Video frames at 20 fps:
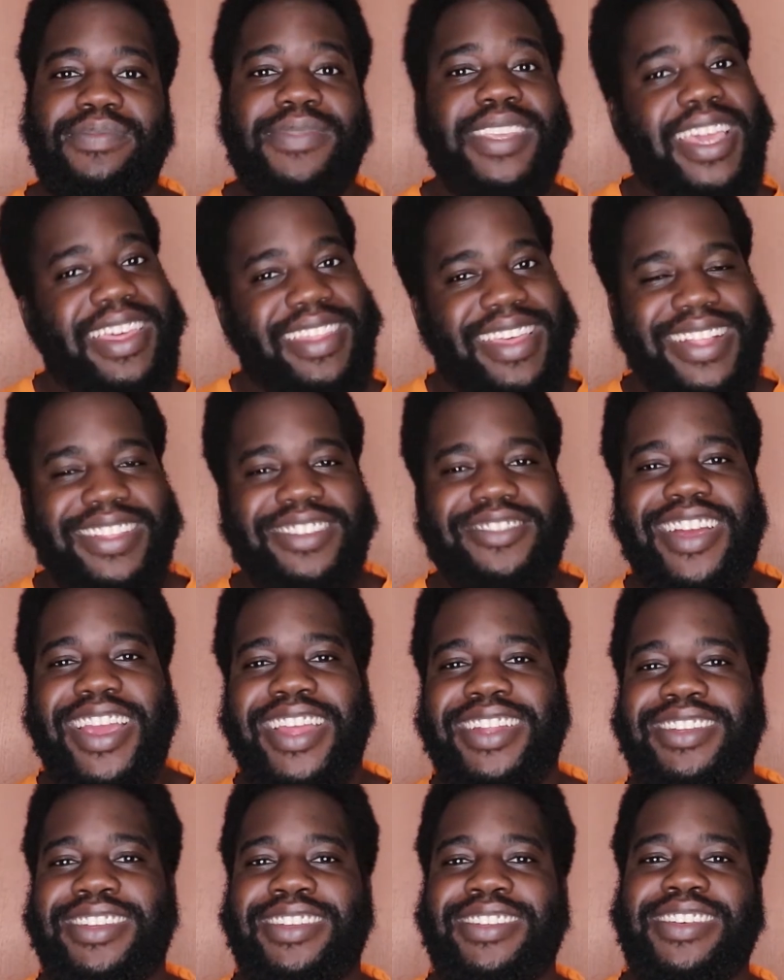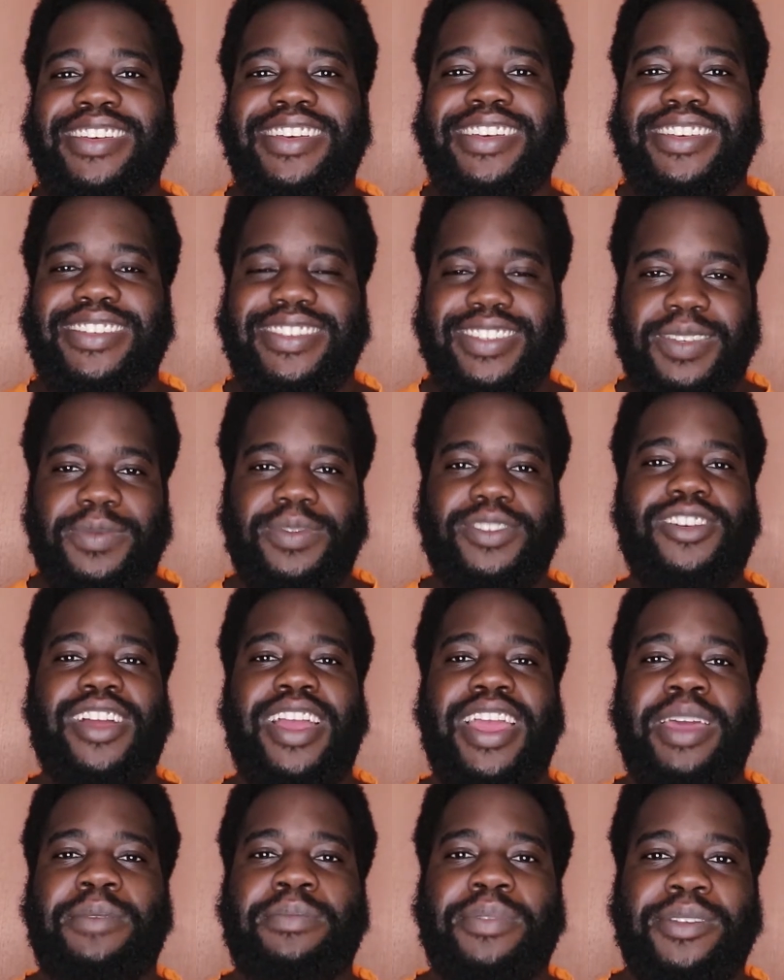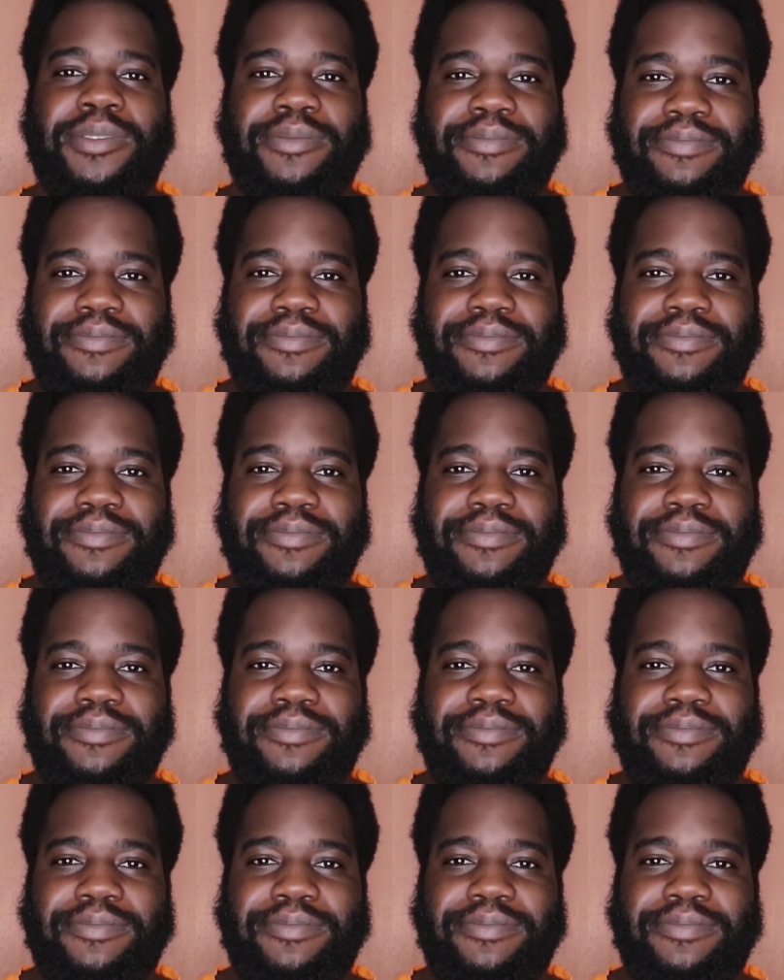Yeah, that's right, subscribe.